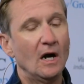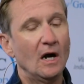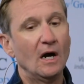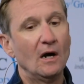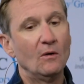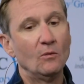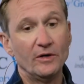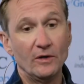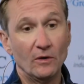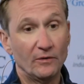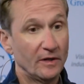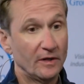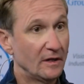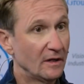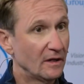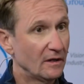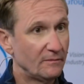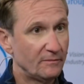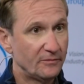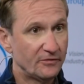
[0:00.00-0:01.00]
We don't need
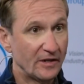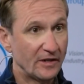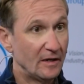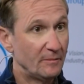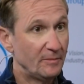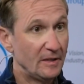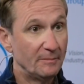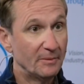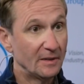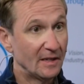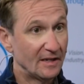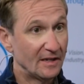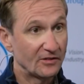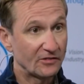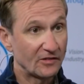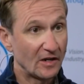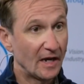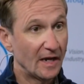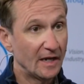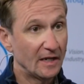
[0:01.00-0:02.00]
to send people on
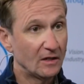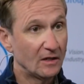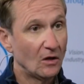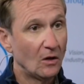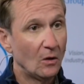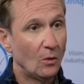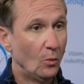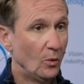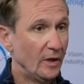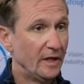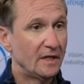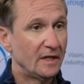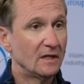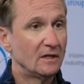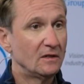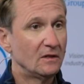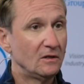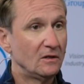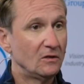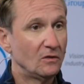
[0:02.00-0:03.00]
site. We
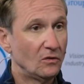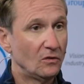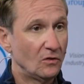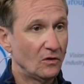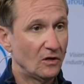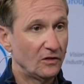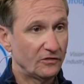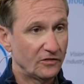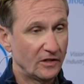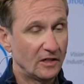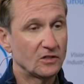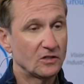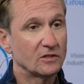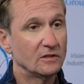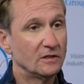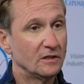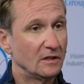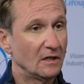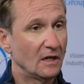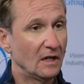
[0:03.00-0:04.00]
can
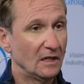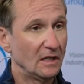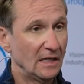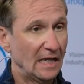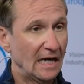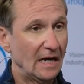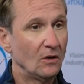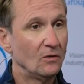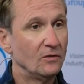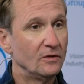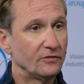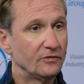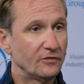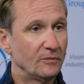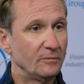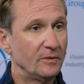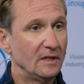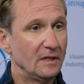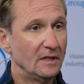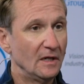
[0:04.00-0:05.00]
essentially allow this to
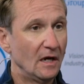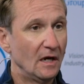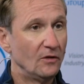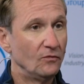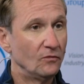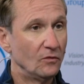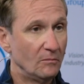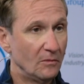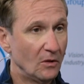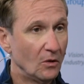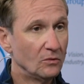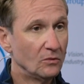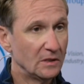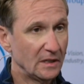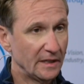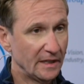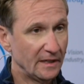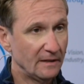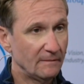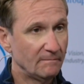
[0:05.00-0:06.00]
be done
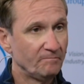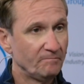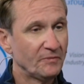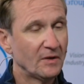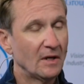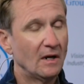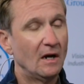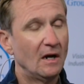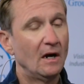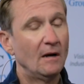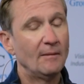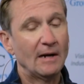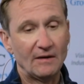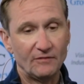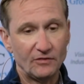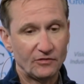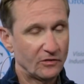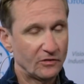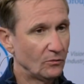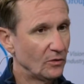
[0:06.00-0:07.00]
remotely,
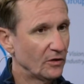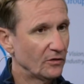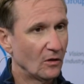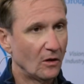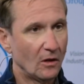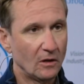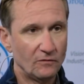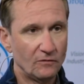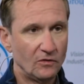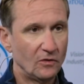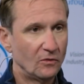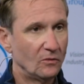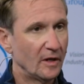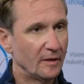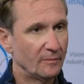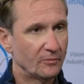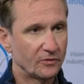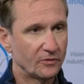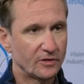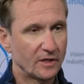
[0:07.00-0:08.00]
obviously with all of the
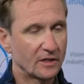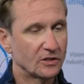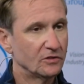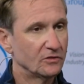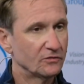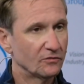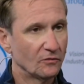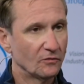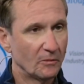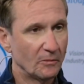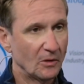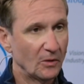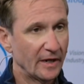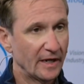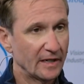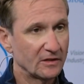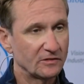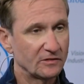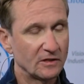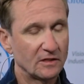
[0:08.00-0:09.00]
right protections for remote
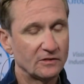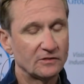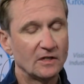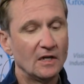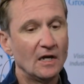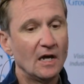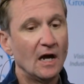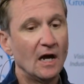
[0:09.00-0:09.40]
access.